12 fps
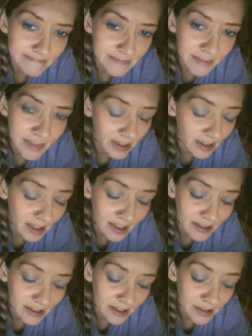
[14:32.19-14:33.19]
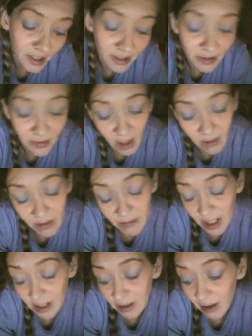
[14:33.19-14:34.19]
I mean, there's nothing wrong with
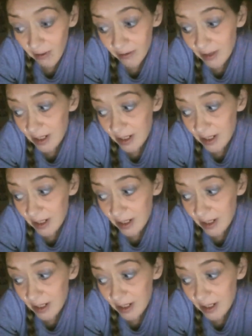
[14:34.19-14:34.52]
being alone.